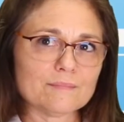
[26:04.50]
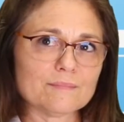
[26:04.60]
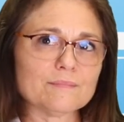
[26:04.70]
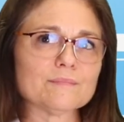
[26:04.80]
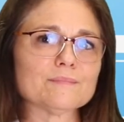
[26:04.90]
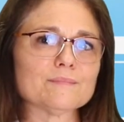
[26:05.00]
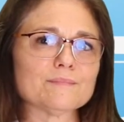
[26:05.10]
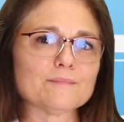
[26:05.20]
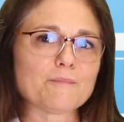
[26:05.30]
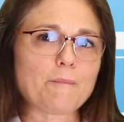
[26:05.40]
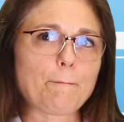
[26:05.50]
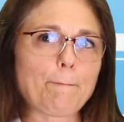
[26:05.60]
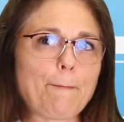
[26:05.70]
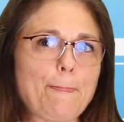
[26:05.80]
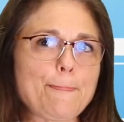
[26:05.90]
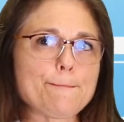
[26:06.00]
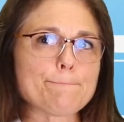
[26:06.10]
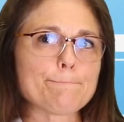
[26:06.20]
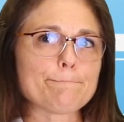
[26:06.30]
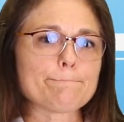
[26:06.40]

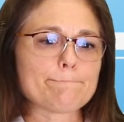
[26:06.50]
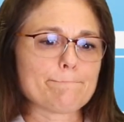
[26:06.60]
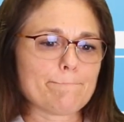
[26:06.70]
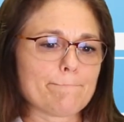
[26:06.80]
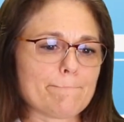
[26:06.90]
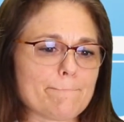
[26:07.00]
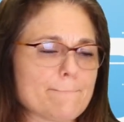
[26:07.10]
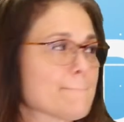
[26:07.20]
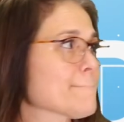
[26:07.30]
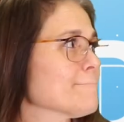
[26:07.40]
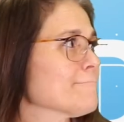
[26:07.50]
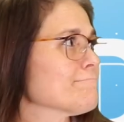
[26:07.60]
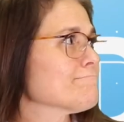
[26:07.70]
No words are spoken by the person on screen.